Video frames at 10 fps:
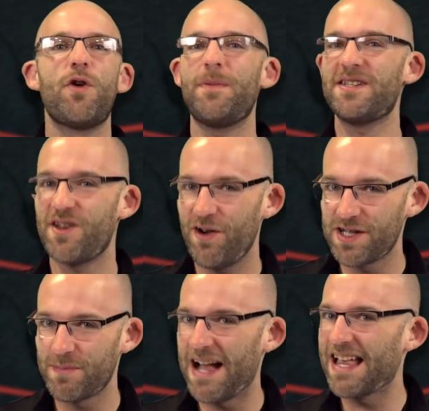ropey
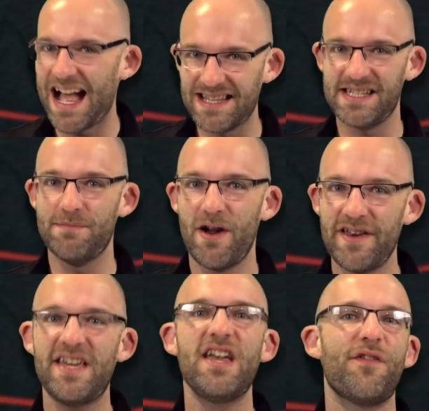Scottish man Andy
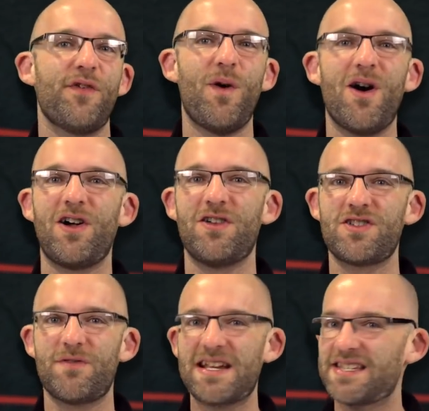Murray here for
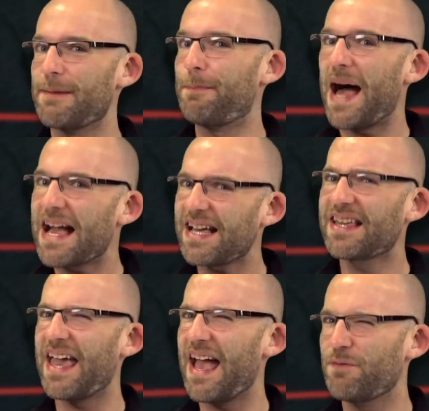WhatCulture Wrestling, back
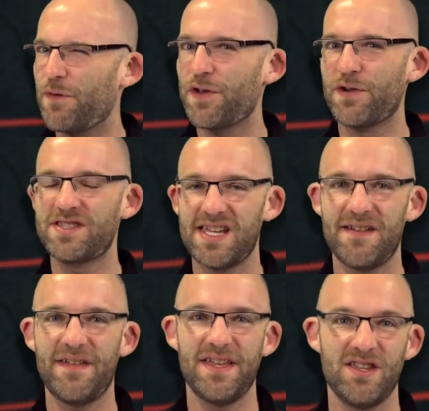again with your
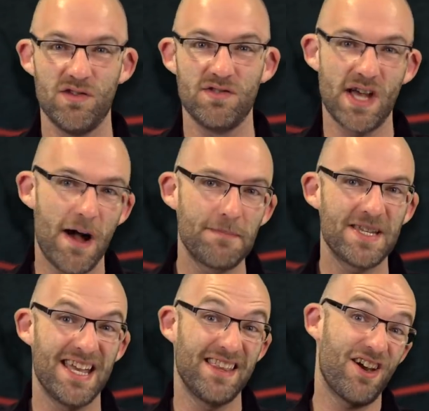daily news
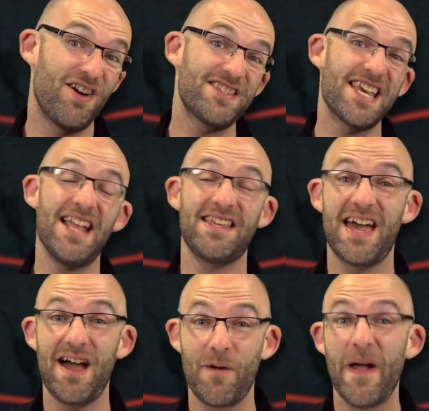update. And the content
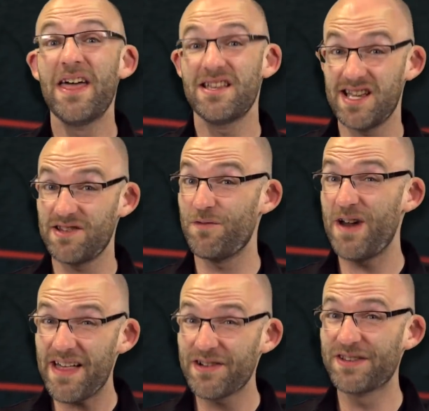cow has had a
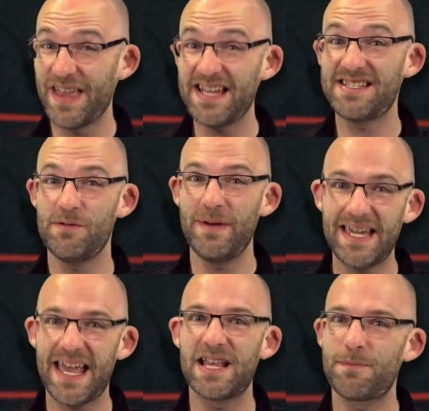rather lazy
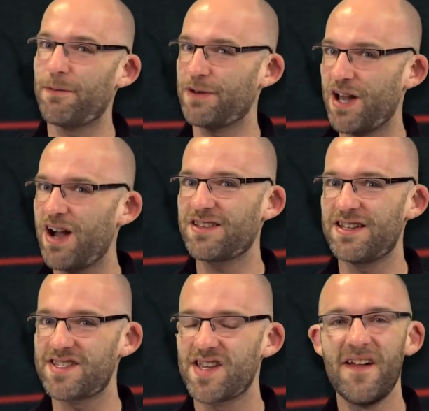weekend, but
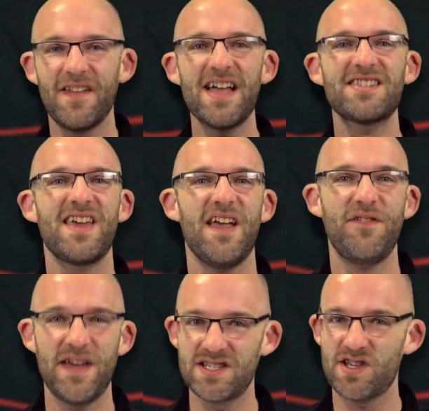regardless, let's kick
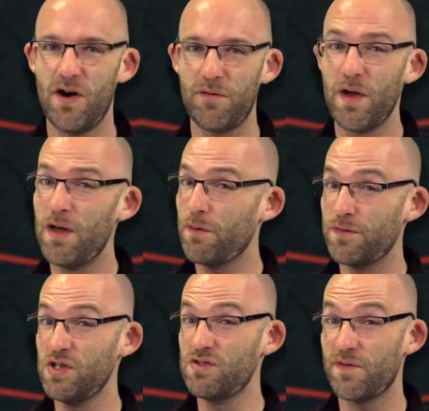things off with
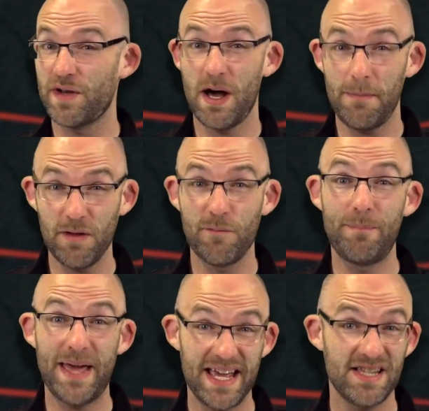news of a couple of
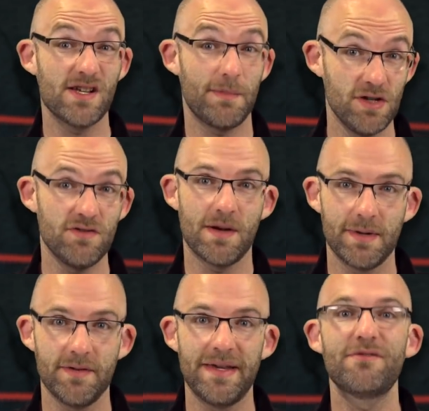big
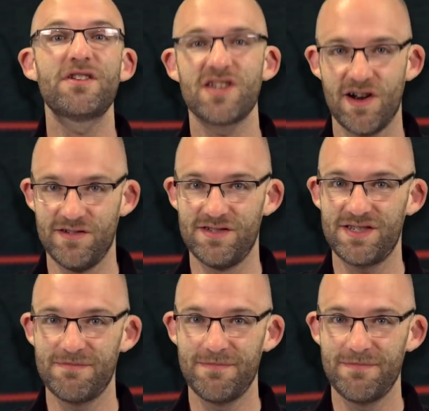WWE returns.